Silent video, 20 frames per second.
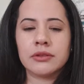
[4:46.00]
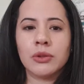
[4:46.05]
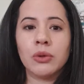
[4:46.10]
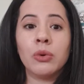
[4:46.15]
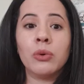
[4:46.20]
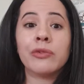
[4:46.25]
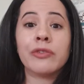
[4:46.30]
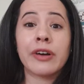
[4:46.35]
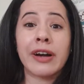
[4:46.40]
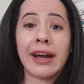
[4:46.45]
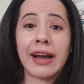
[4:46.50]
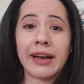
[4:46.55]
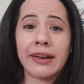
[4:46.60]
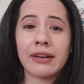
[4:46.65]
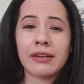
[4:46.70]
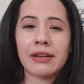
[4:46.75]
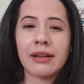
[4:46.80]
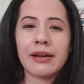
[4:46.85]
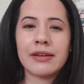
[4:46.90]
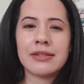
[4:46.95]
over
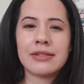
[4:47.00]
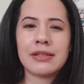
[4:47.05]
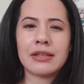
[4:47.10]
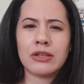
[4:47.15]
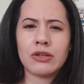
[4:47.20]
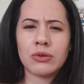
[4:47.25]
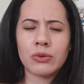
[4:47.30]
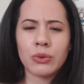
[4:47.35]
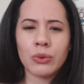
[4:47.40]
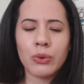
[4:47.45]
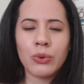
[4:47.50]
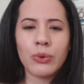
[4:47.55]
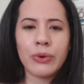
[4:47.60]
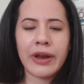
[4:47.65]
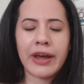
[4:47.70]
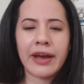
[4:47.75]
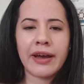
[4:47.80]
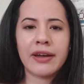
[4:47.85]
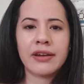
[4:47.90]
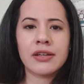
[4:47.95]
analyzing your
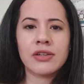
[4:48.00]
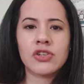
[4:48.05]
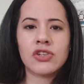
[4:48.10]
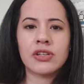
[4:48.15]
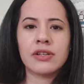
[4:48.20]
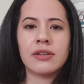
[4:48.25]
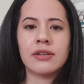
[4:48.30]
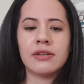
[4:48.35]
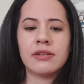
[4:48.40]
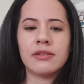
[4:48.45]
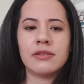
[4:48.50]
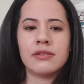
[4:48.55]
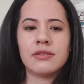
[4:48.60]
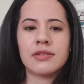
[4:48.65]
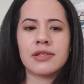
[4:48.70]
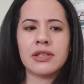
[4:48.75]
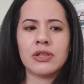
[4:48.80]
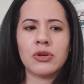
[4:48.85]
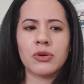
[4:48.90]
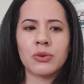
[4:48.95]
own
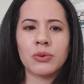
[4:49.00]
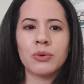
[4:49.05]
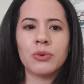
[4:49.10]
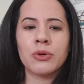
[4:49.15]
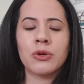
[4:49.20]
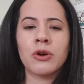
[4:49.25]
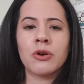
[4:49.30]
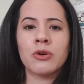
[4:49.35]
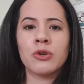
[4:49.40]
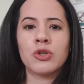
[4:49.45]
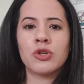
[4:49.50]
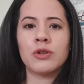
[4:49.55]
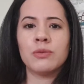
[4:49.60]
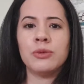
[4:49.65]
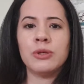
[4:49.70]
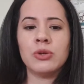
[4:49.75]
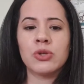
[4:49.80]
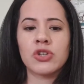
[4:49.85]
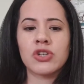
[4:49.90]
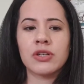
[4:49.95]
actions and your own
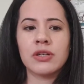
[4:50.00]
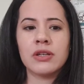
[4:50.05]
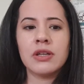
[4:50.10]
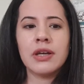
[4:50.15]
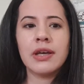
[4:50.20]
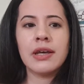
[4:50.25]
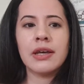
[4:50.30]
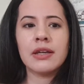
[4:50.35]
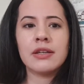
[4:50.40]
contribution,